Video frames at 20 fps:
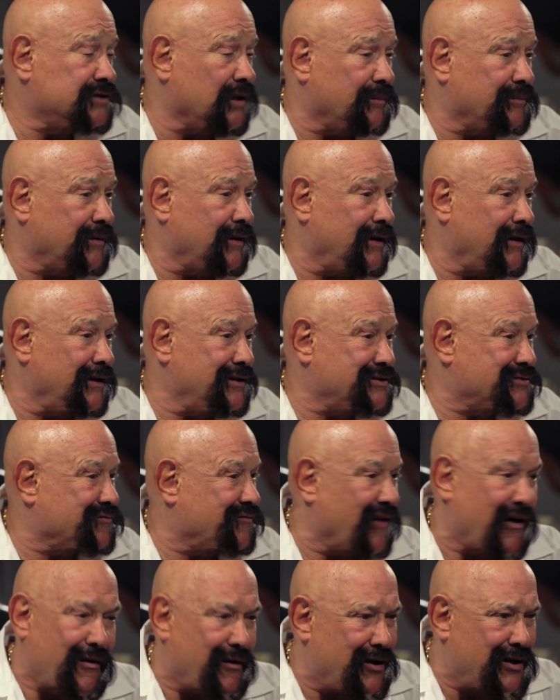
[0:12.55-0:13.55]
something he's
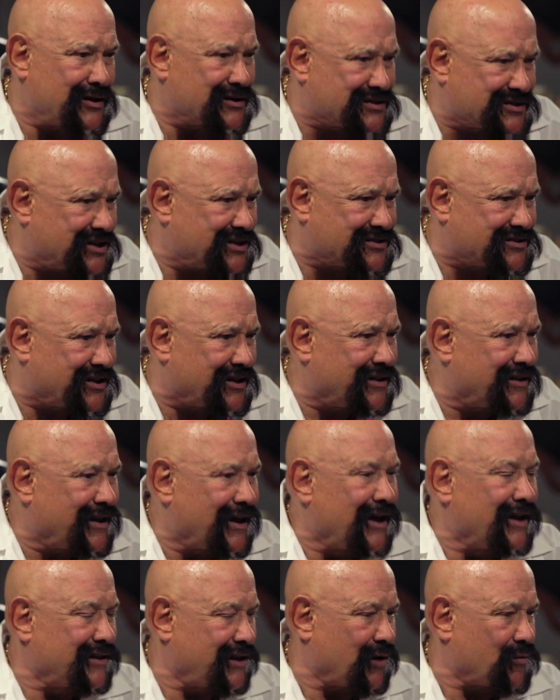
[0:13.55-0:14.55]
very insistent
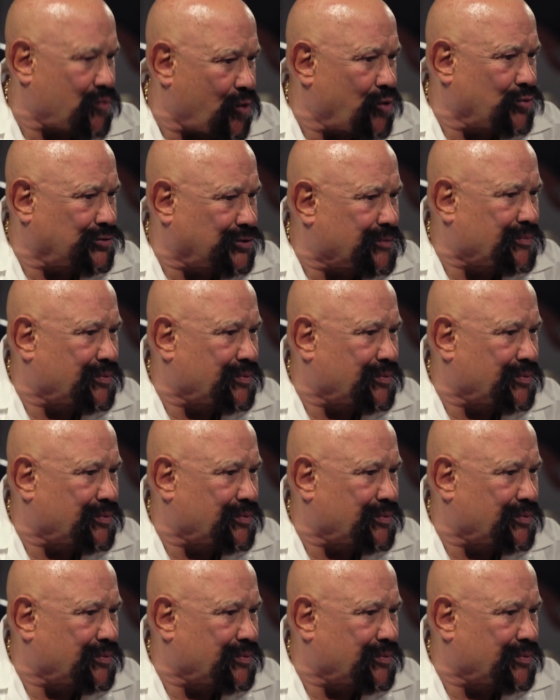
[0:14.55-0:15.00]
that won't